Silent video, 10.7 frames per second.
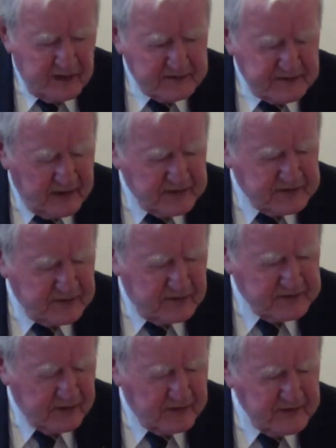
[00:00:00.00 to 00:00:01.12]
George
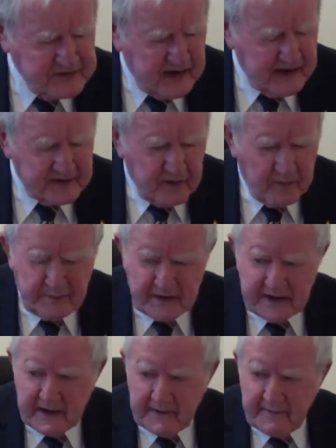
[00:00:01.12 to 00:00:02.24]
Soros and
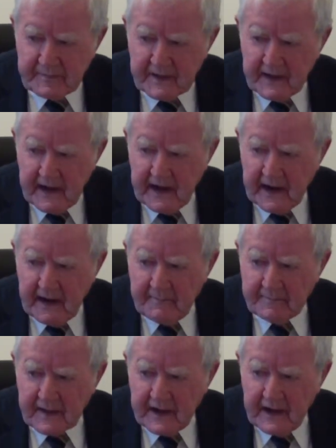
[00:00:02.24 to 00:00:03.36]
company.
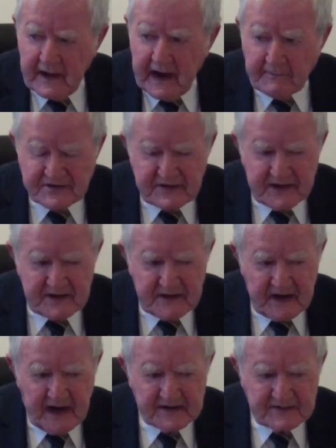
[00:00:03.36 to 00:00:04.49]
Amnesty
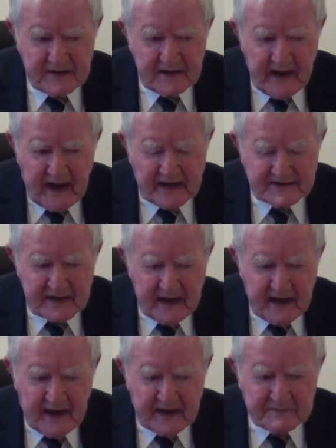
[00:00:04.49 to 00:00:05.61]
International has
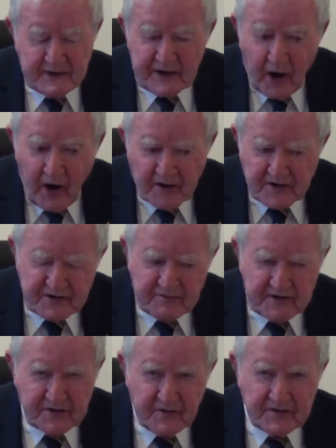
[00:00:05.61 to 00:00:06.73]
been ordered to
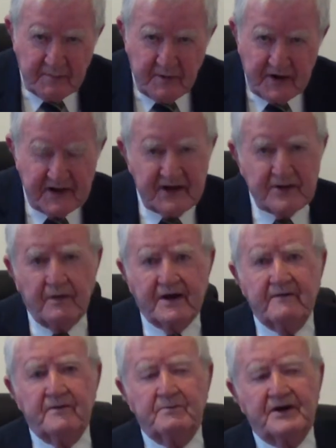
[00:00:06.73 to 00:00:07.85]
return the money that were
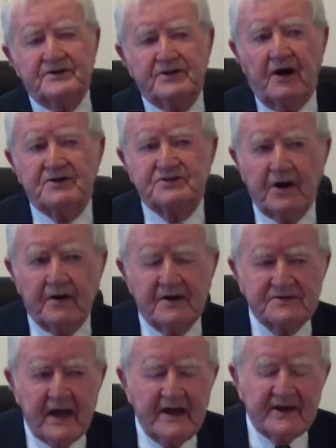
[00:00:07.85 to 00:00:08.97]
given by George
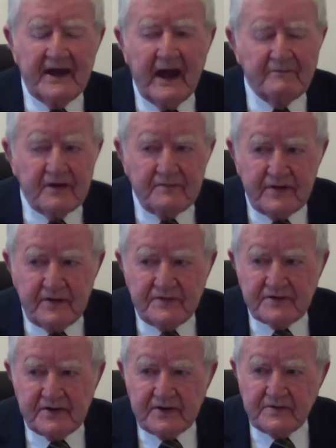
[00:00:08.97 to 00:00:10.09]
Soros. They have refused
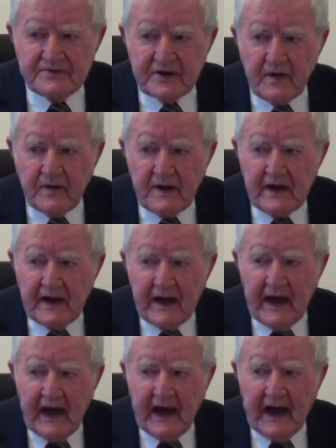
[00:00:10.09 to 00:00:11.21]
to do so,
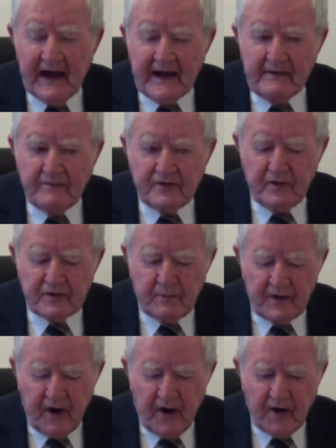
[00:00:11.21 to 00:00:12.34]
even though they
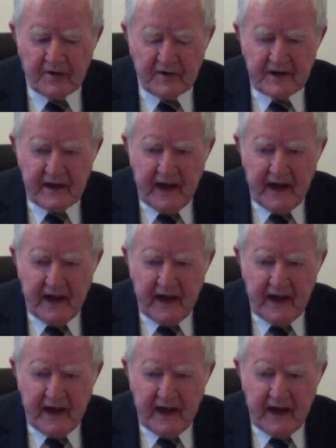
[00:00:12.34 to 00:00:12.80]
were ordered